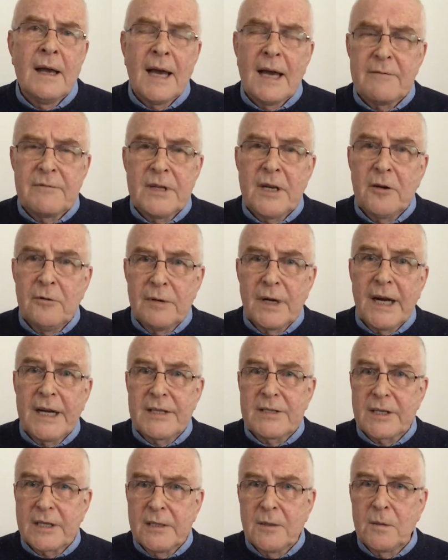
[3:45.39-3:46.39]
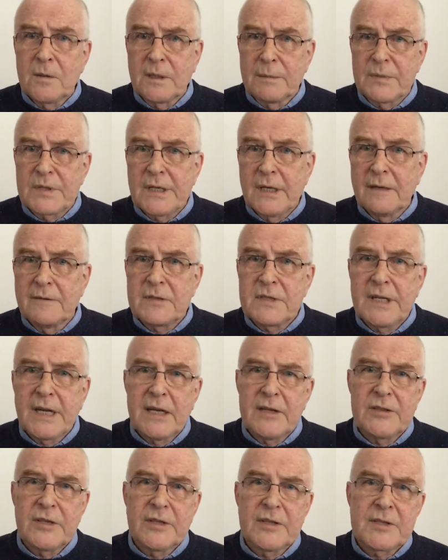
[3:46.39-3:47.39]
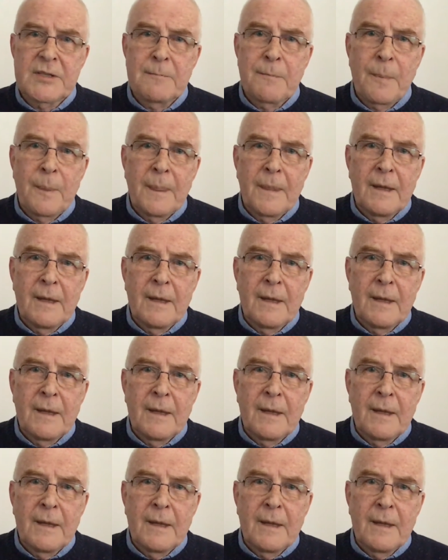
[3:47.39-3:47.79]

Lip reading: have no right to call themselves teachers.